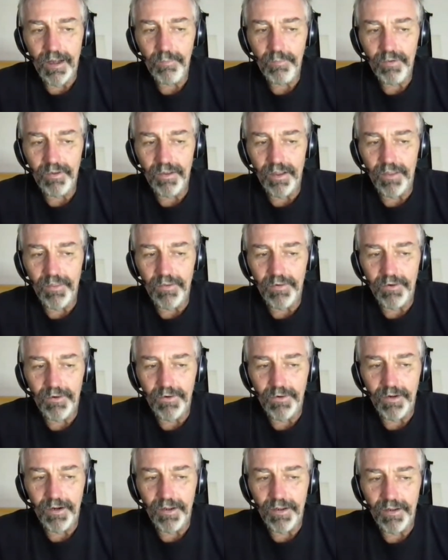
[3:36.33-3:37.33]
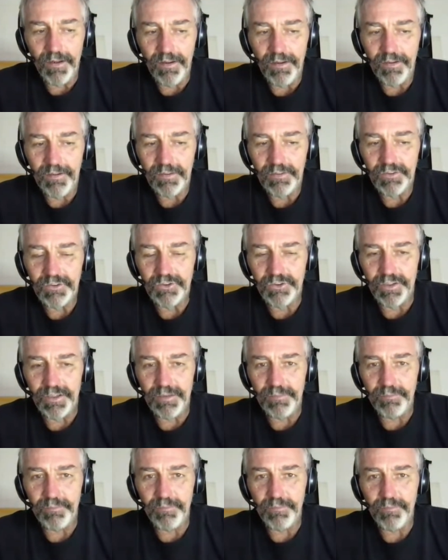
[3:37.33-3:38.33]
a couple other
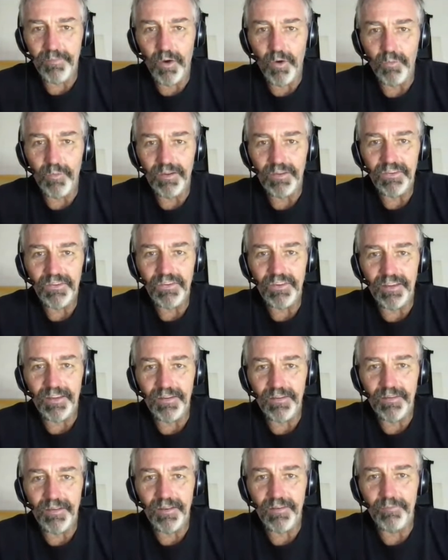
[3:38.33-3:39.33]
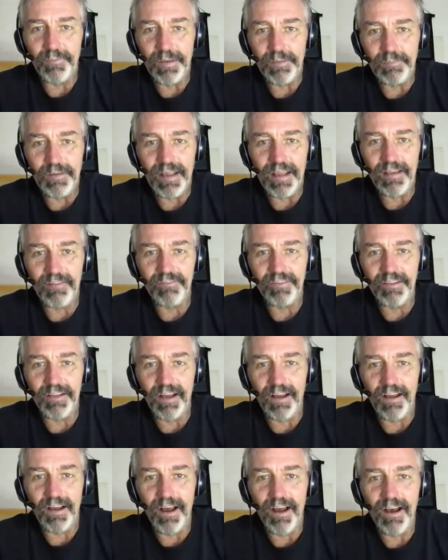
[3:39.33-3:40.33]
dream moments that have made me have
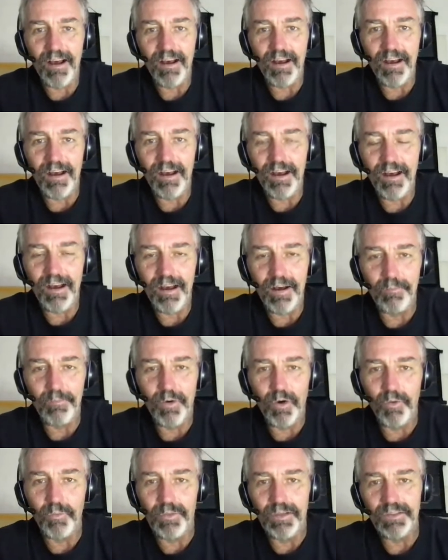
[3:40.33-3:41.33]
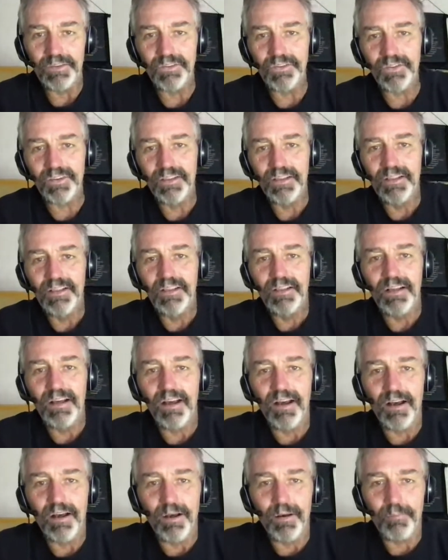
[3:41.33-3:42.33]
the aha
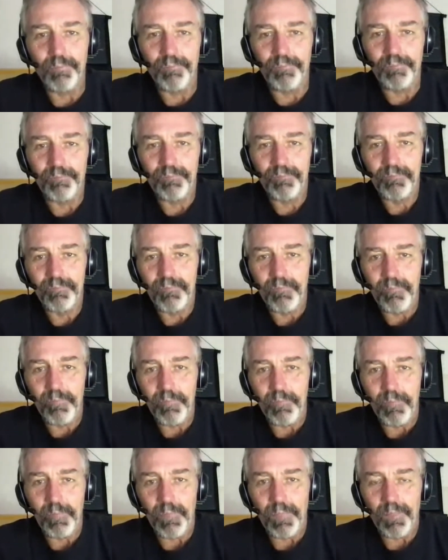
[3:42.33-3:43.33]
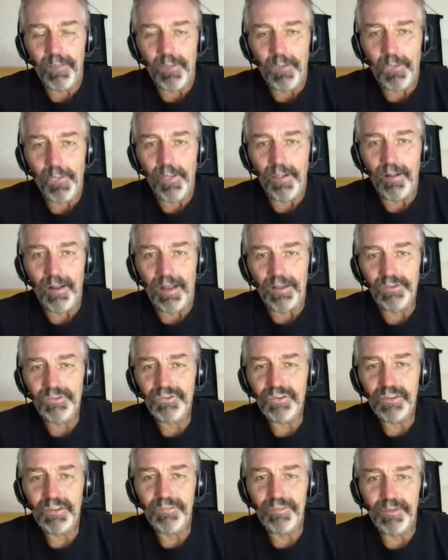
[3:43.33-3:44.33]
moments. I
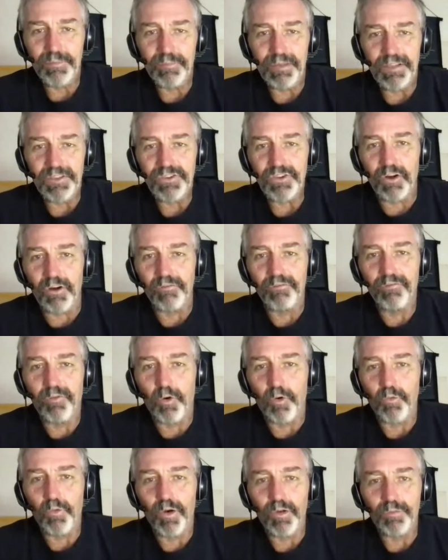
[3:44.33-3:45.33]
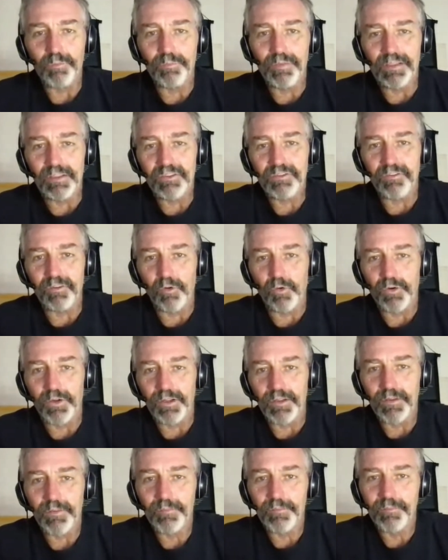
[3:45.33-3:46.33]
used to live in a beach called Fort Walton Beach,
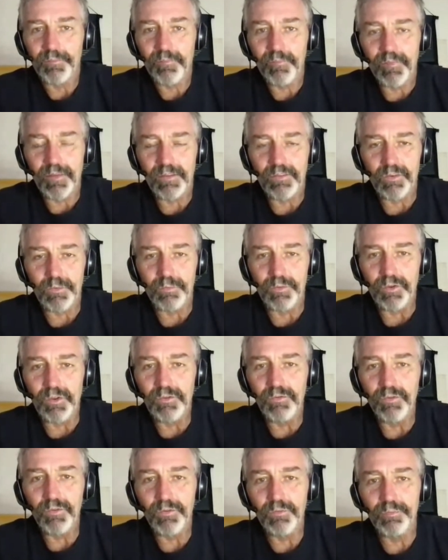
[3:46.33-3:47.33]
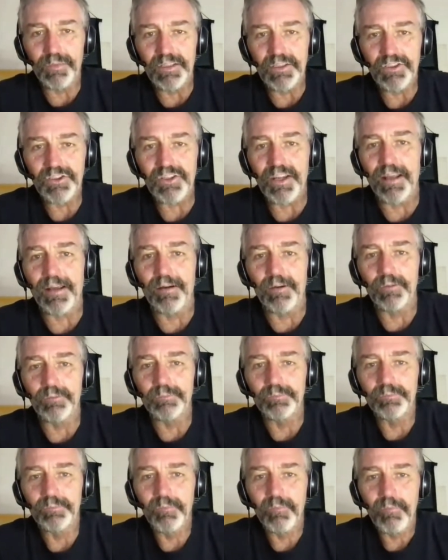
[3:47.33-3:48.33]
Florida. It's a beautiful beach
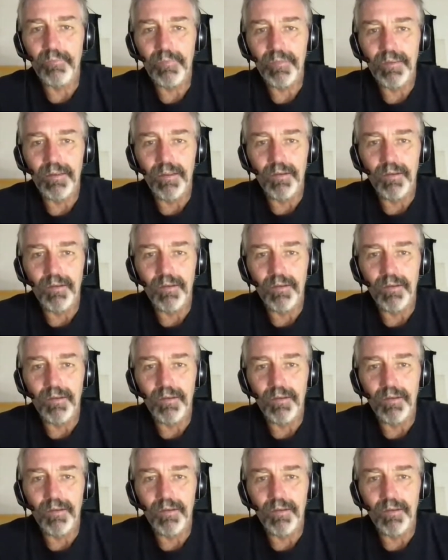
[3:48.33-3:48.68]
town,